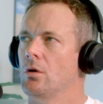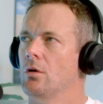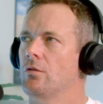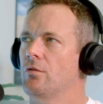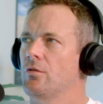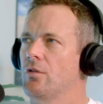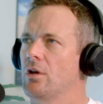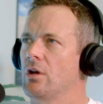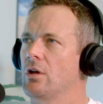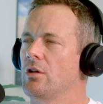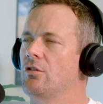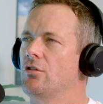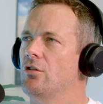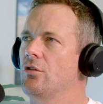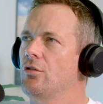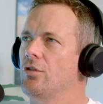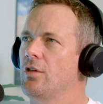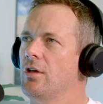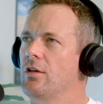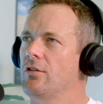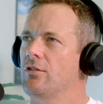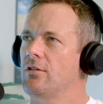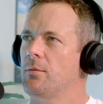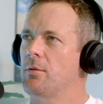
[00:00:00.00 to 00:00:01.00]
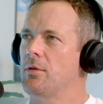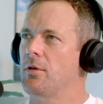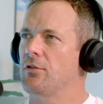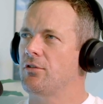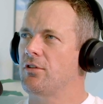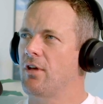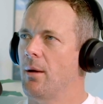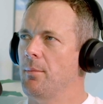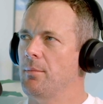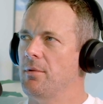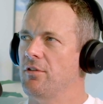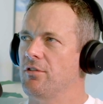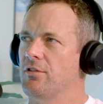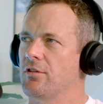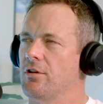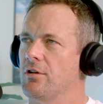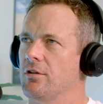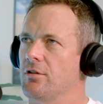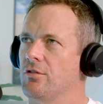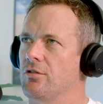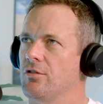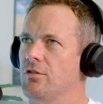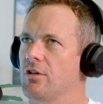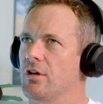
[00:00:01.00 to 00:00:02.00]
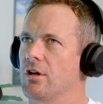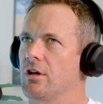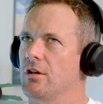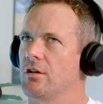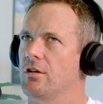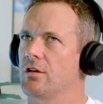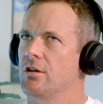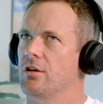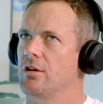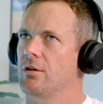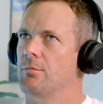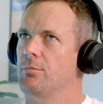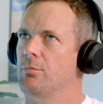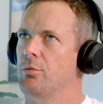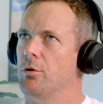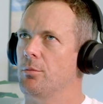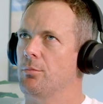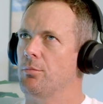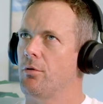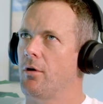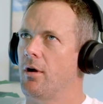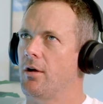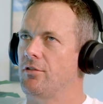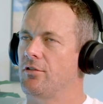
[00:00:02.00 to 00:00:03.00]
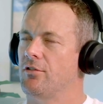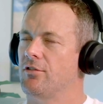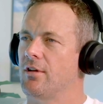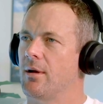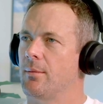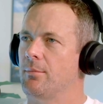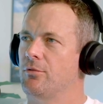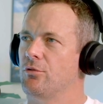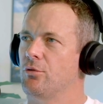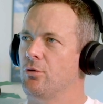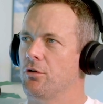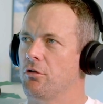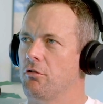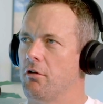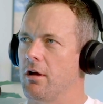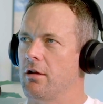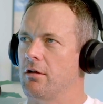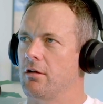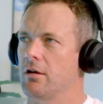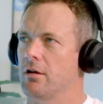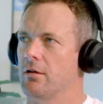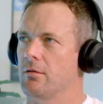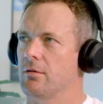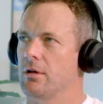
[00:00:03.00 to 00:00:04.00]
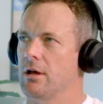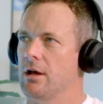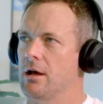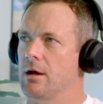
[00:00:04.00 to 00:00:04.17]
Fair. Do you think some of those companies that put prices up to a greater